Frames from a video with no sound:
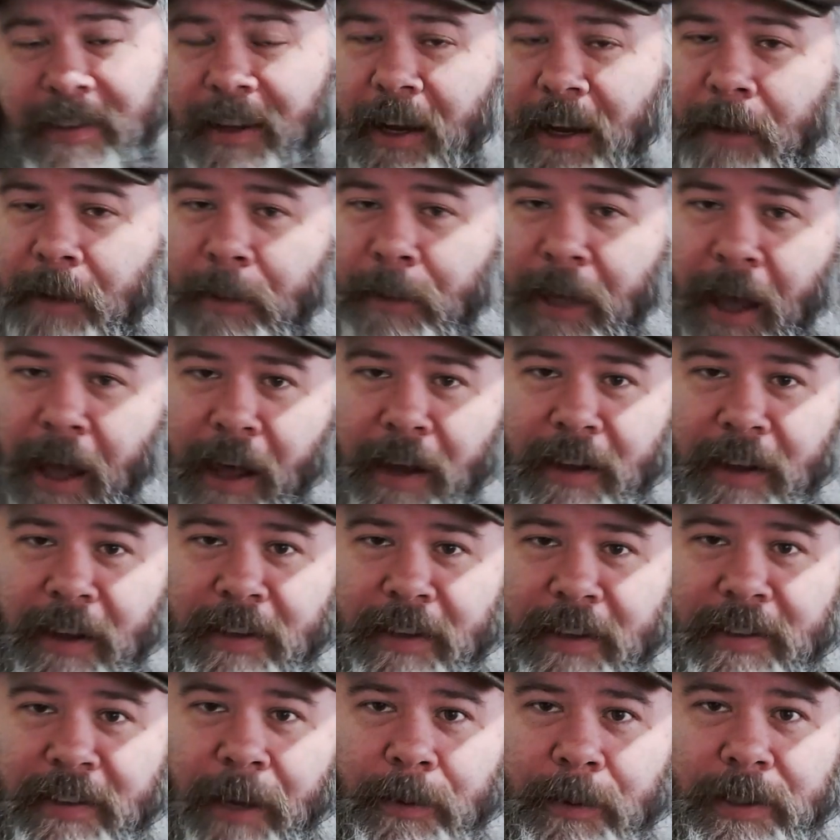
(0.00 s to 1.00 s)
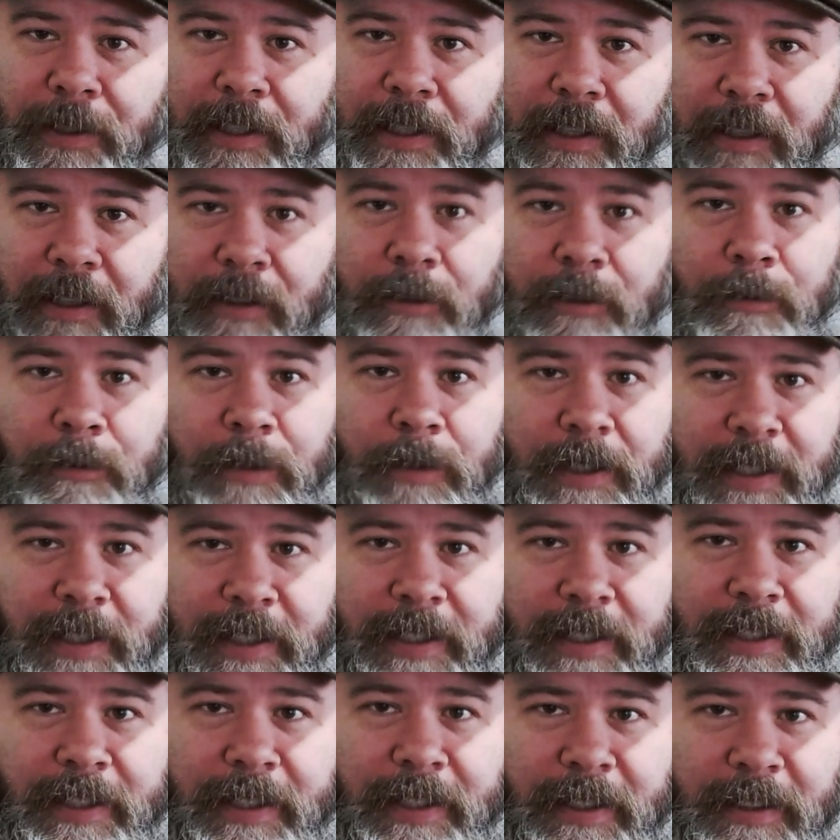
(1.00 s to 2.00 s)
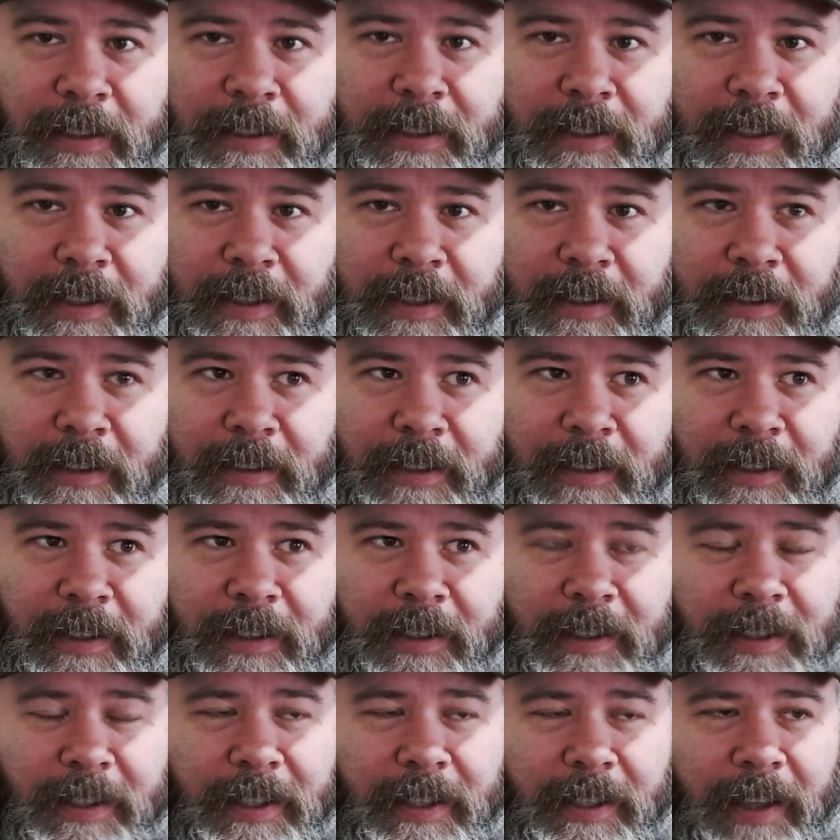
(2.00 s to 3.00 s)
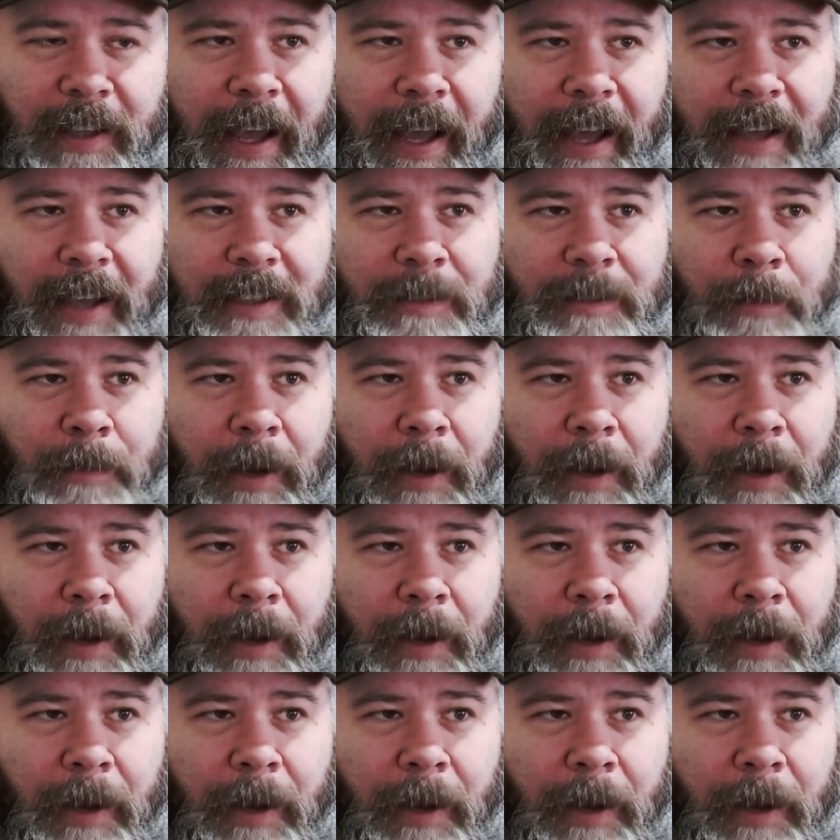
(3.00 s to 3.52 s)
and I'll be honest, I was a little resistant to this class.